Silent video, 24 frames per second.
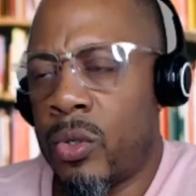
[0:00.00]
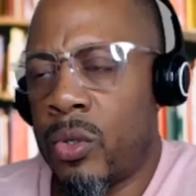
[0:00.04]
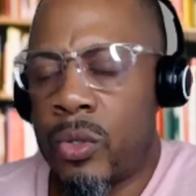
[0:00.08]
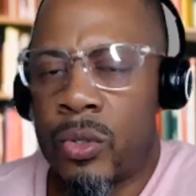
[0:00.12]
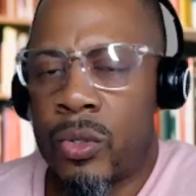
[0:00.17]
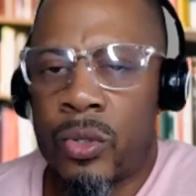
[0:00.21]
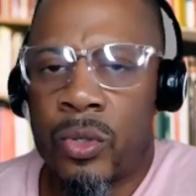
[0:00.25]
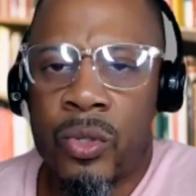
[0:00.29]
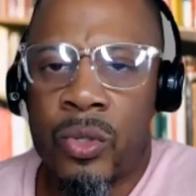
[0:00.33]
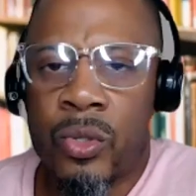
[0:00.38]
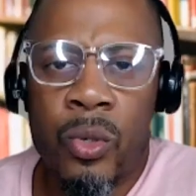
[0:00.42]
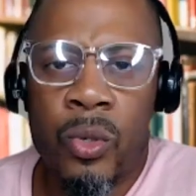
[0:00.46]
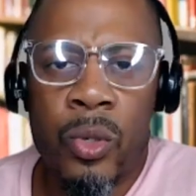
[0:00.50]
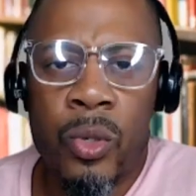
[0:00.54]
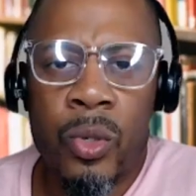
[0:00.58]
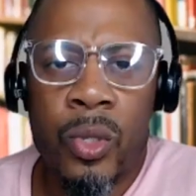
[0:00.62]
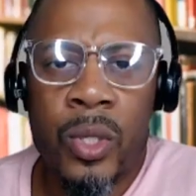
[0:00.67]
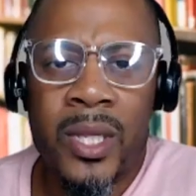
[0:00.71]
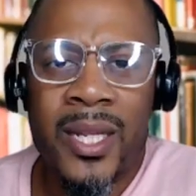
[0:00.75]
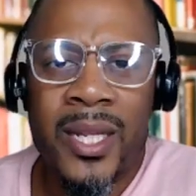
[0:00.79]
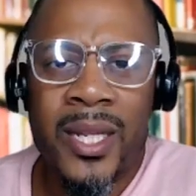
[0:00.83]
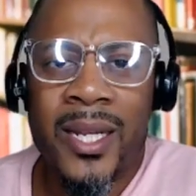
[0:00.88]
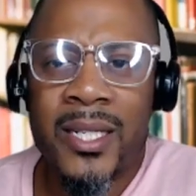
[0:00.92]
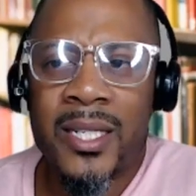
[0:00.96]

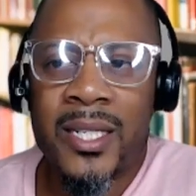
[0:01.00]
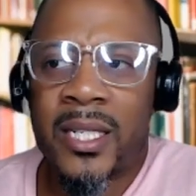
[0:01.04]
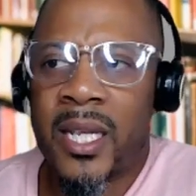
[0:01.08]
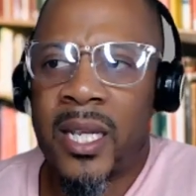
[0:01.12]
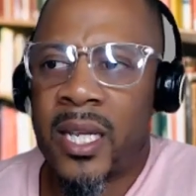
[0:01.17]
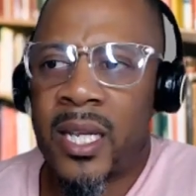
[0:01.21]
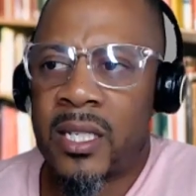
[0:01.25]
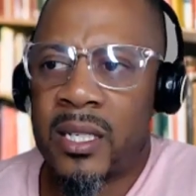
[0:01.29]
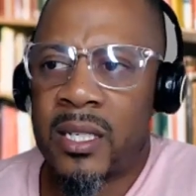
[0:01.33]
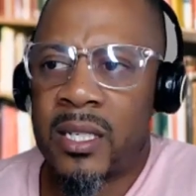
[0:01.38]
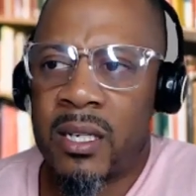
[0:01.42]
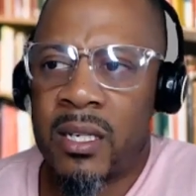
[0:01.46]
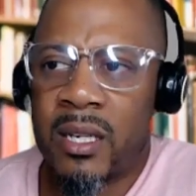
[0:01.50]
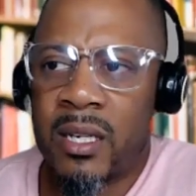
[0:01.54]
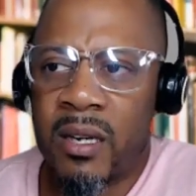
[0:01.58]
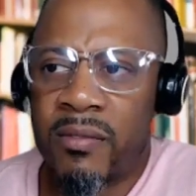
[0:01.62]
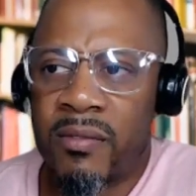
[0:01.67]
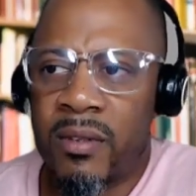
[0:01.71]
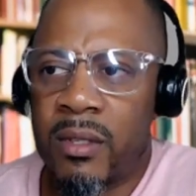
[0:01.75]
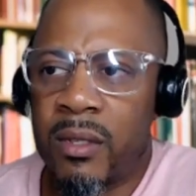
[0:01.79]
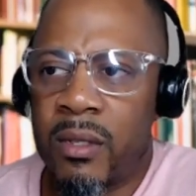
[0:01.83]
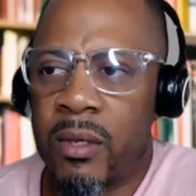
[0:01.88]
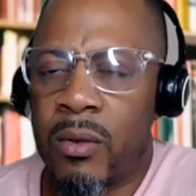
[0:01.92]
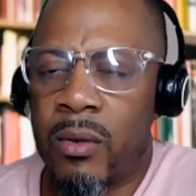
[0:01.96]
school and education are
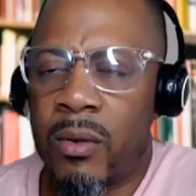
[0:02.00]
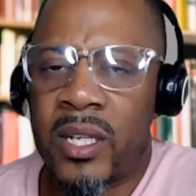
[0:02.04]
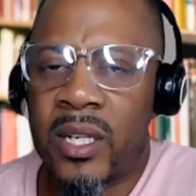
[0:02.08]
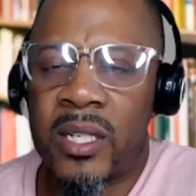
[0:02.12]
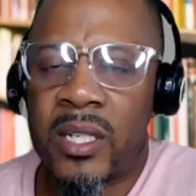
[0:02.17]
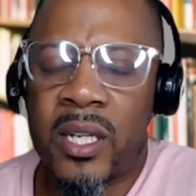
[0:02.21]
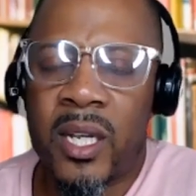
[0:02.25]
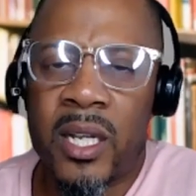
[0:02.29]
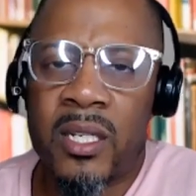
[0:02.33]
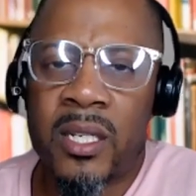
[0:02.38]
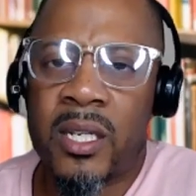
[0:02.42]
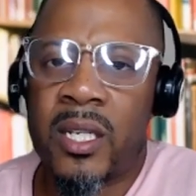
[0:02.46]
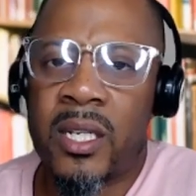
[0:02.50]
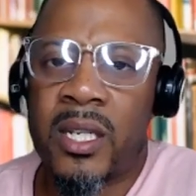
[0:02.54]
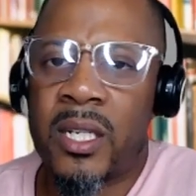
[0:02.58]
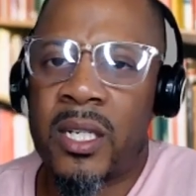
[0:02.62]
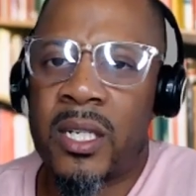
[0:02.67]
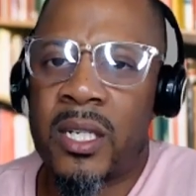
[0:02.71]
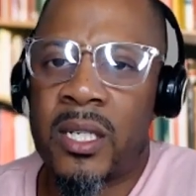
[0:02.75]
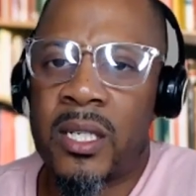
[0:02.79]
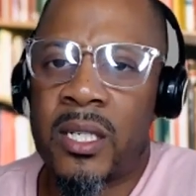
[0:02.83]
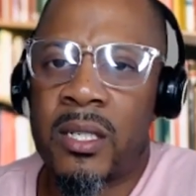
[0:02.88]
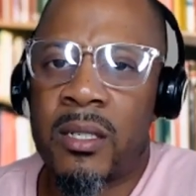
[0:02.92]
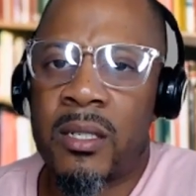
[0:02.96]
different. Though education
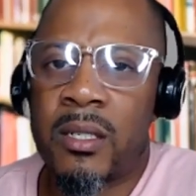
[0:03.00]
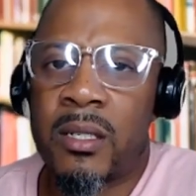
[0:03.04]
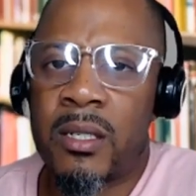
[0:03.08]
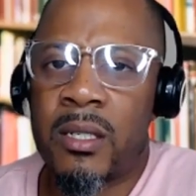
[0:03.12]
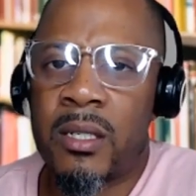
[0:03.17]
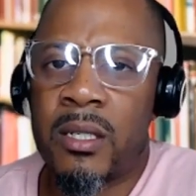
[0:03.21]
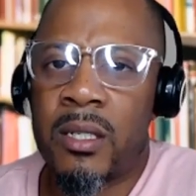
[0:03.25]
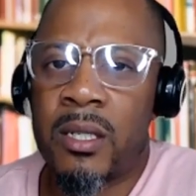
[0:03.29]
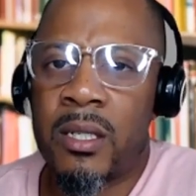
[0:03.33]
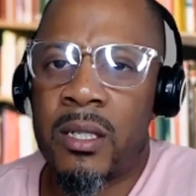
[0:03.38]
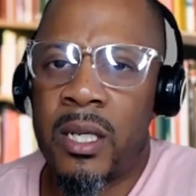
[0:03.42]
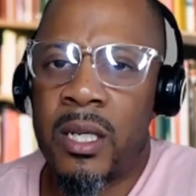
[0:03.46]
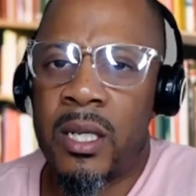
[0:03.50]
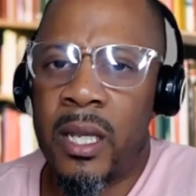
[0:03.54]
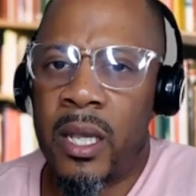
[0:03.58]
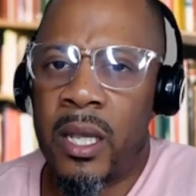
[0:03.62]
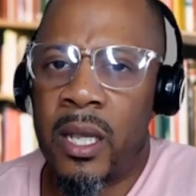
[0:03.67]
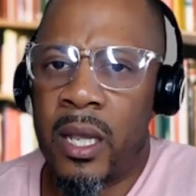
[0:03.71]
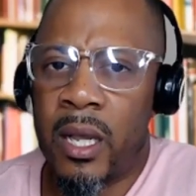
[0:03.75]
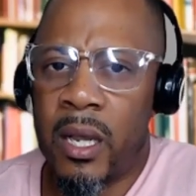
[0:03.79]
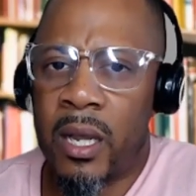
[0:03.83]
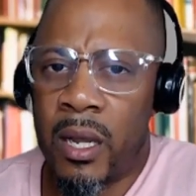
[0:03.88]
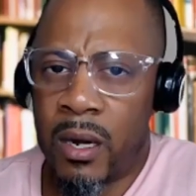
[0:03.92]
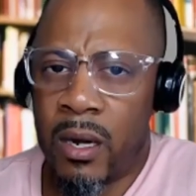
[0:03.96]
can
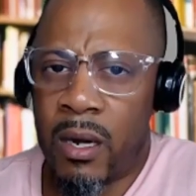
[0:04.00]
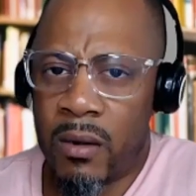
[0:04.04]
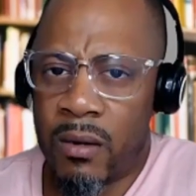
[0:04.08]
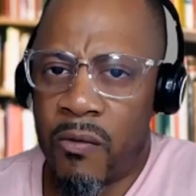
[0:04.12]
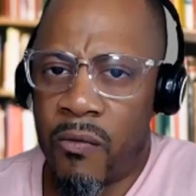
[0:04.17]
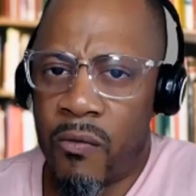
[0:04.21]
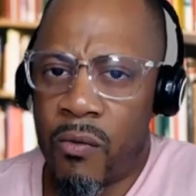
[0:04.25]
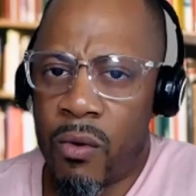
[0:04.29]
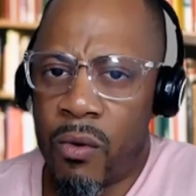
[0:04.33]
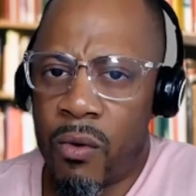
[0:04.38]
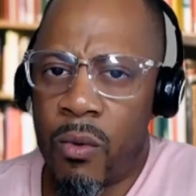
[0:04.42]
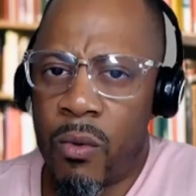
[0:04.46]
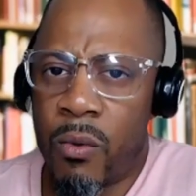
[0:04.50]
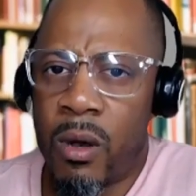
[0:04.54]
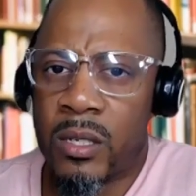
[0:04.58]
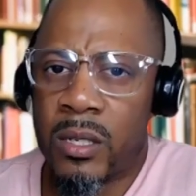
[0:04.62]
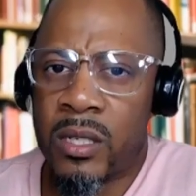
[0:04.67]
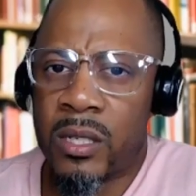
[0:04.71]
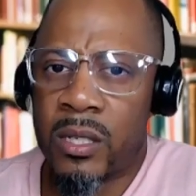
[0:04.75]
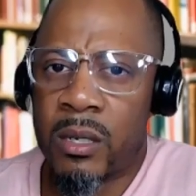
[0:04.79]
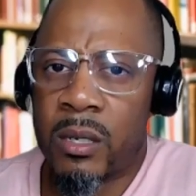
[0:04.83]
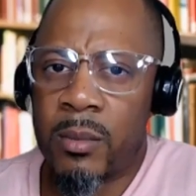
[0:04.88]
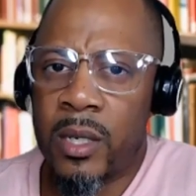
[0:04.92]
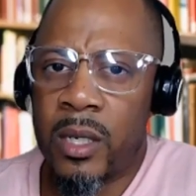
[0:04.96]
occur in the four
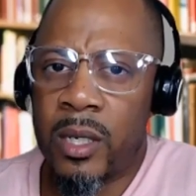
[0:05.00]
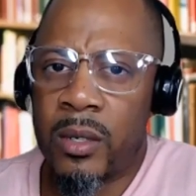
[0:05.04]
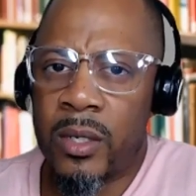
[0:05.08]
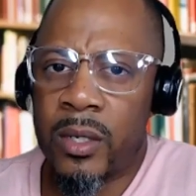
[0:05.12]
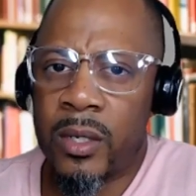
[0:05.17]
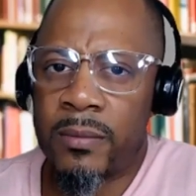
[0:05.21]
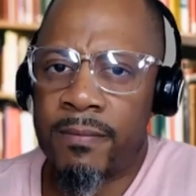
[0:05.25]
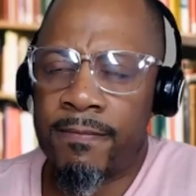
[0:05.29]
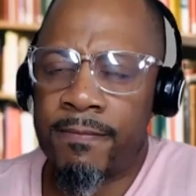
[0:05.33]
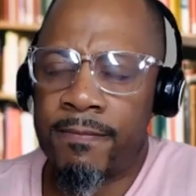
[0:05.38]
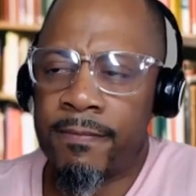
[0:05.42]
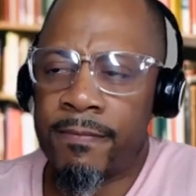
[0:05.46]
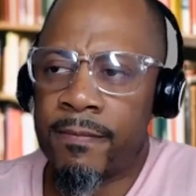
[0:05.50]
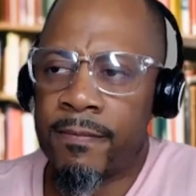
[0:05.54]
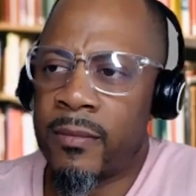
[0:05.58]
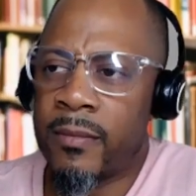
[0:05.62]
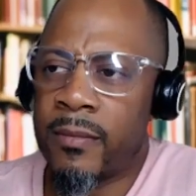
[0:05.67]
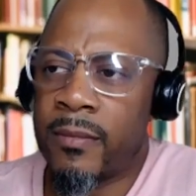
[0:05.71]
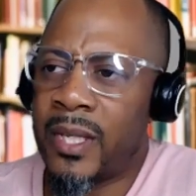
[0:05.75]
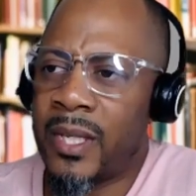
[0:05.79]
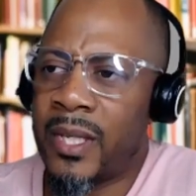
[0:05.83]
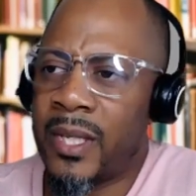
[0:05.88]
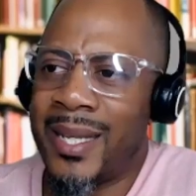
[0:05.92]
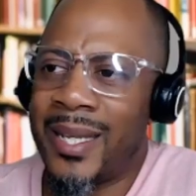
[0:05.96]
walls of the building,
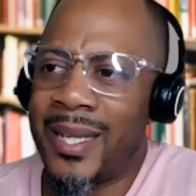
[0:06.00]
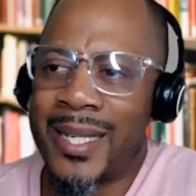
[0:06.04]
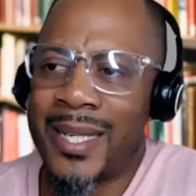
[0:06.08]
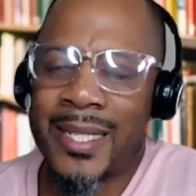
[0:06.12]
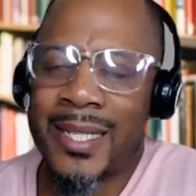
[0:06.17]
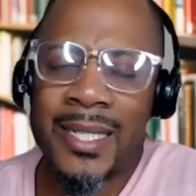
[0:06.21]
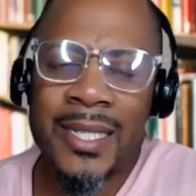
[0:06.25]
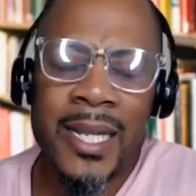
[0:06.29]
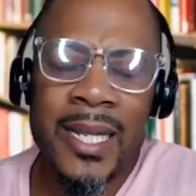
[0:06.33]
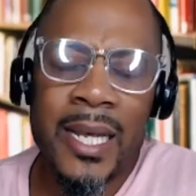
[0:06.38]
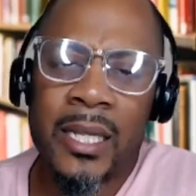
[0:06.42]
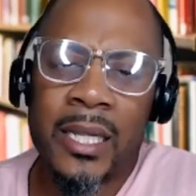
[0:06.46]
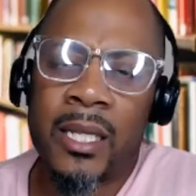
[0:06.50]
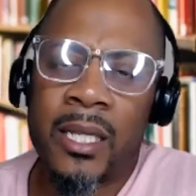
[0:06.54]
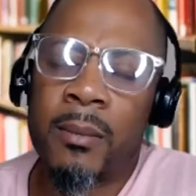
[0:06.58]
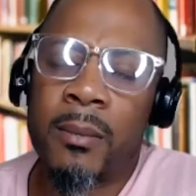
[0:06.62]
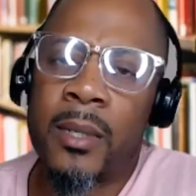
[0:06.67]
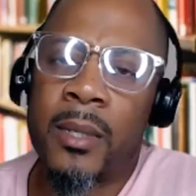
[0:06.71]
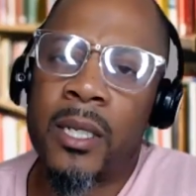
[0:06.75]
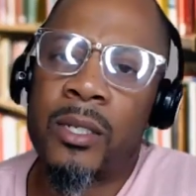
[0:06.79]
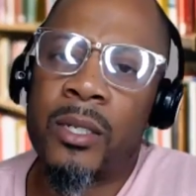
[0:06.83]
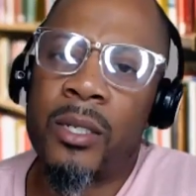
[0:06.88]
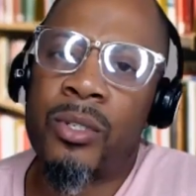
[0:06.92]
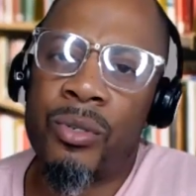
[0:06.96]
it's not
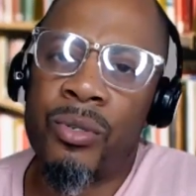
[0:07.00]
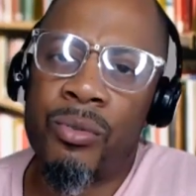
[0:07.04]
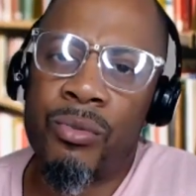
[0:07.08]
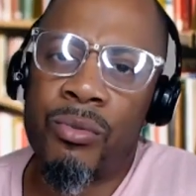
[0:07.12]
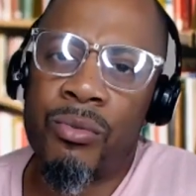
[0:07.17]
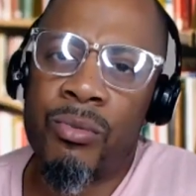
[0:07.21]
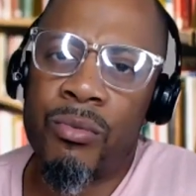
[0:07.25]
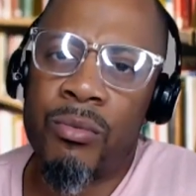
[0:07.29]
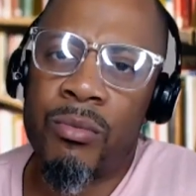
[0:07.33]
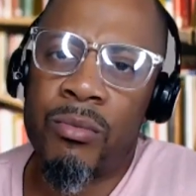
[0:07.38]
limited to.